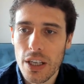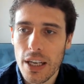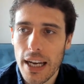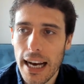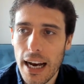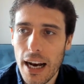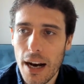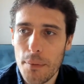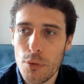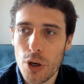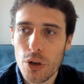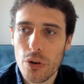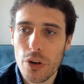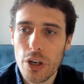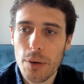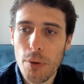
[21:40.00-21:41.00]

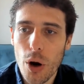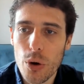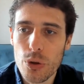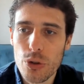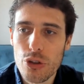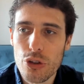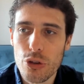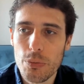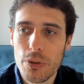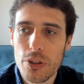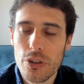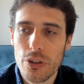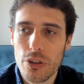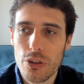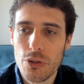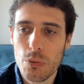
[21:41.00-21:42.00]
Mercury opposed
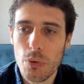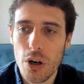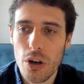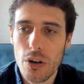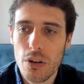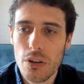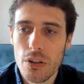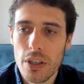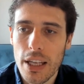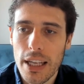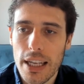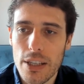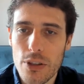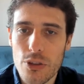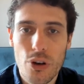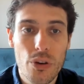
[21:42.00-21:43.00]
Jupiter as well.
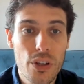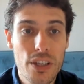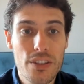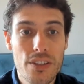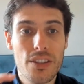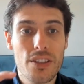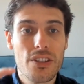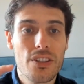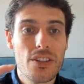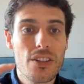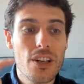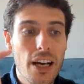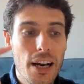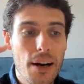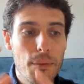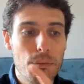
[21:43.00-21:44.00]
And so there's this
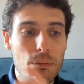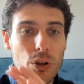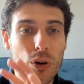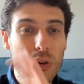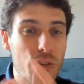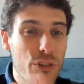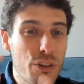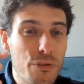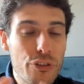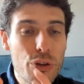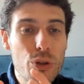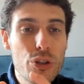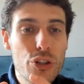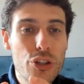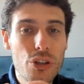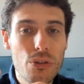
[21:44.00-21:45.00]
kind of
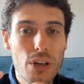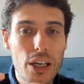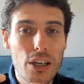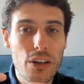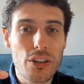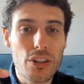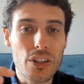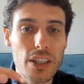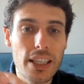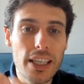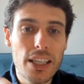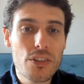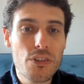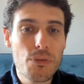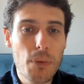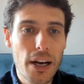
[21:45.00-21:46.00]
confusion around
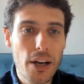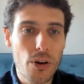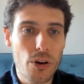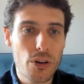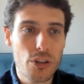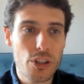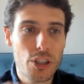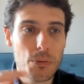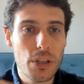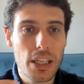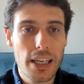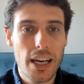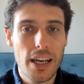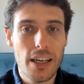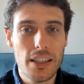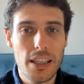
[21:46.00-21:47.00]
needs of my own,
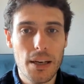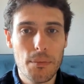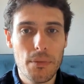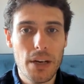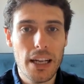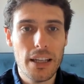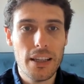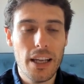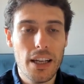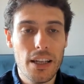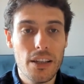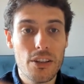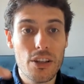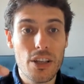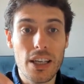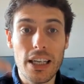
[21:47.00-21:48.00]
communicating them, and
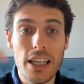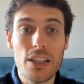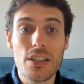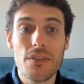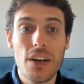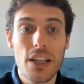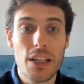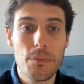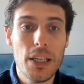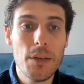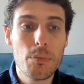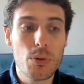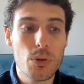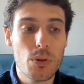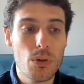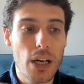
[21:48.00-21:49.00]
then the needs of other
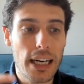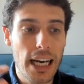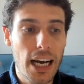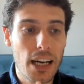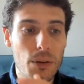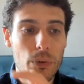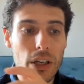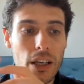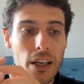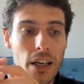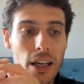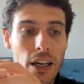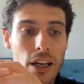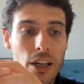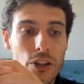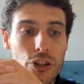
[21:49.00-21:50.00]
people. And how do we
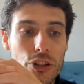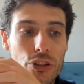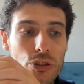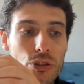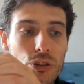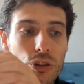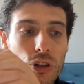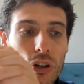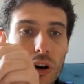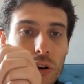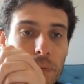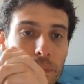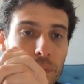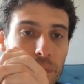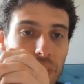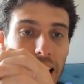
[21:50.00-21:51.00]
just, you know,
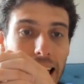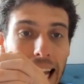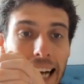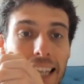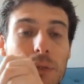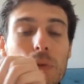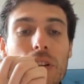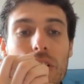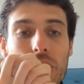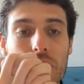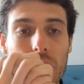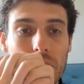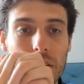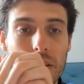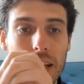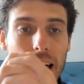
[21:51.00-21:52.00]
connect with each
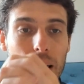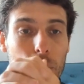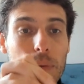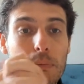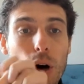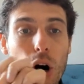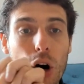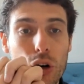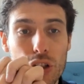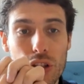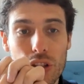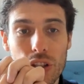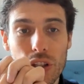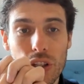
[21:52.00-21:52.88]
other? How do we bond?